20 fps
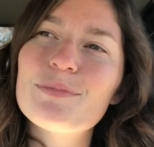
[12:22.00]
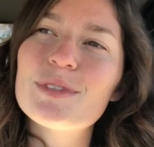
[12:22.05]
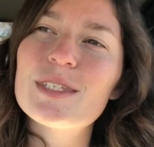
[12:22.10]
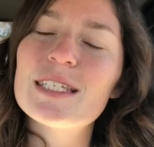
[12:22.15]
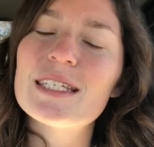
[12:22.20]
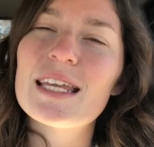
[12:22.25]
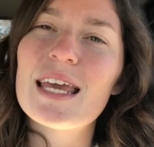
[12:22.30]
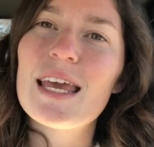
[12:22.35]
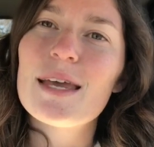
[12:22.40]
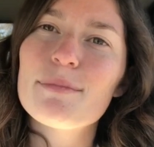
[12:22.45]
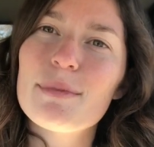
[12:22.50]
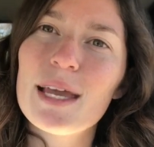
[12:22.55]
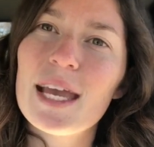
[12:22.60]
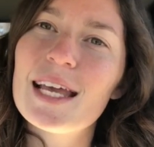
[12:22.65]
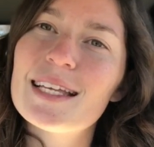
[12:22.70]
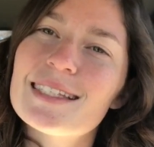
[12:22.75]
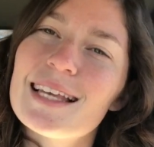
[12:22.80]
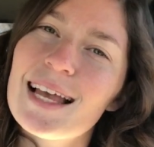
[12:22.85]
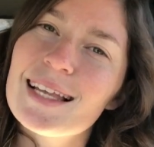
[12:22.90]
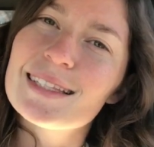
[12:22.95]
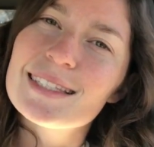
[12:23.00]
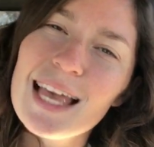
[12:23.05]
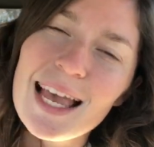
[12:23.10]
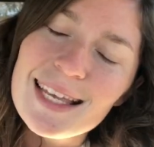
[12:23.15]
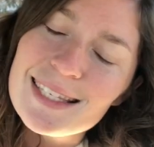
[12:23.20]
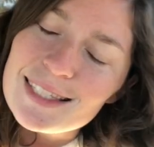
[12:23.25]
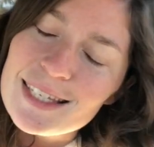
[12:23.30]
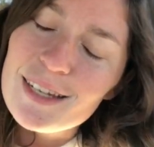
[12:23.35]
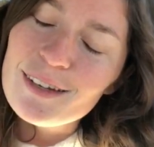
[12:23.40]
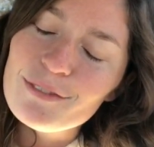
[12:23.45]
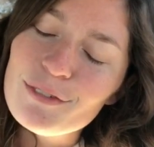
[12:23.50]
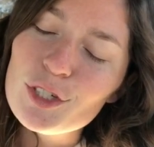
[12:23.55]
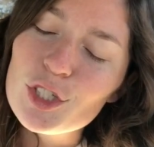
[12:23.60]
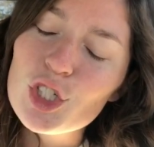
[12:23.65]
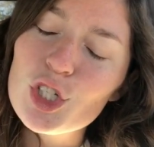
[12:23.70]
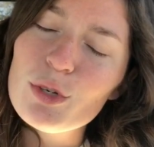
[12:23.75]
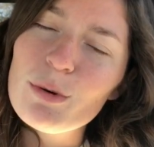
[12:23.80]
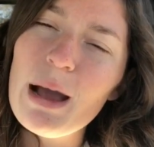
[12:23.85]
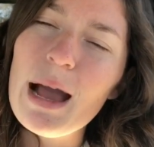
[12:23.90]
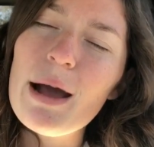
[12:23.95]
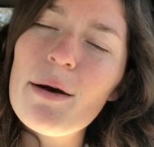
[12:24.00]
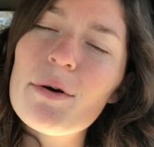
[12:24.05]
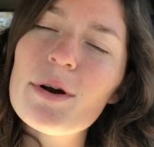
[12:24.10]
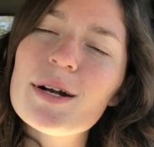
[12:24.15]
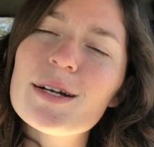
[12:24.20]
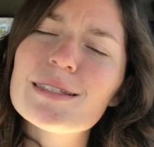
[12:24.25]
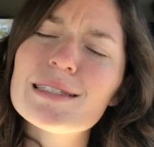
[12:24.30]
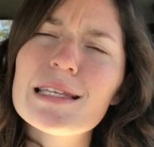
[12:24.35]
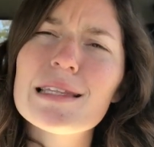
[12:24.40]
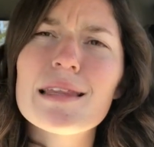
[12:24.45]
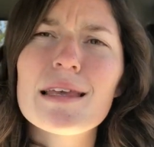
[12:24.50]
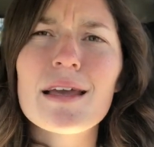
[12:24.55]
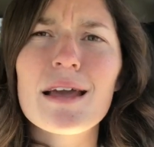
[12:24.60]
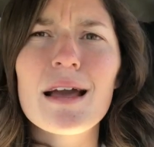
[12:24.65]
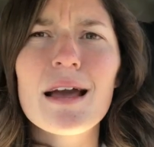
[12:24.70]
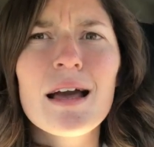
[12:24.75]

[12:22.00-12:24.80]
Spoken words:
Today my kids had testing for 2 hours and